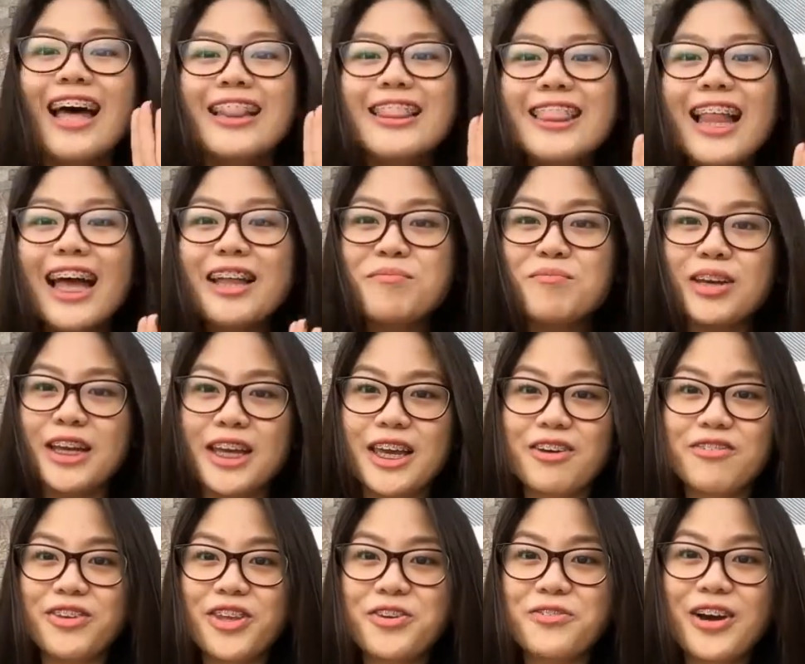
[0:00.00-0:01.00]
Let me
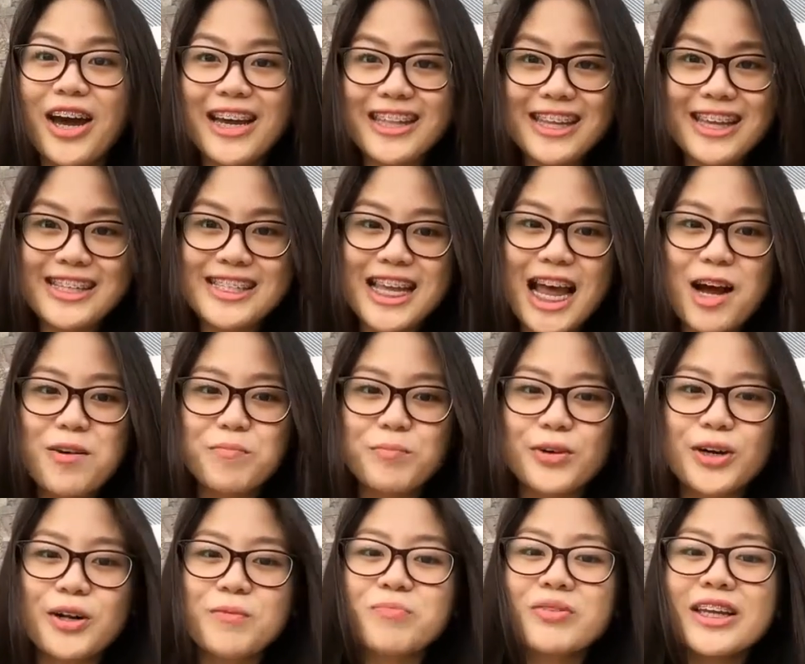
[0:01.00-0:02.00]
give you an
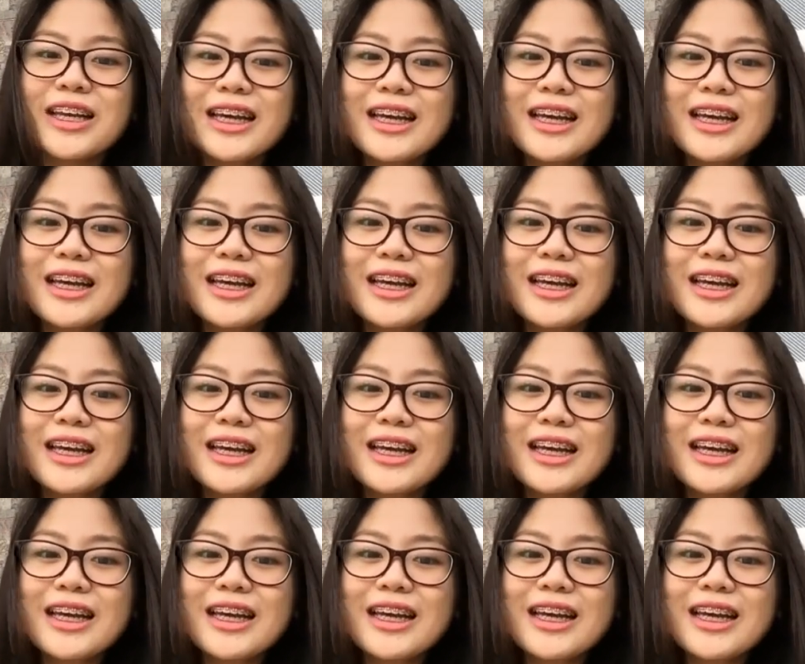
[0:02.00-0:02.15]
example.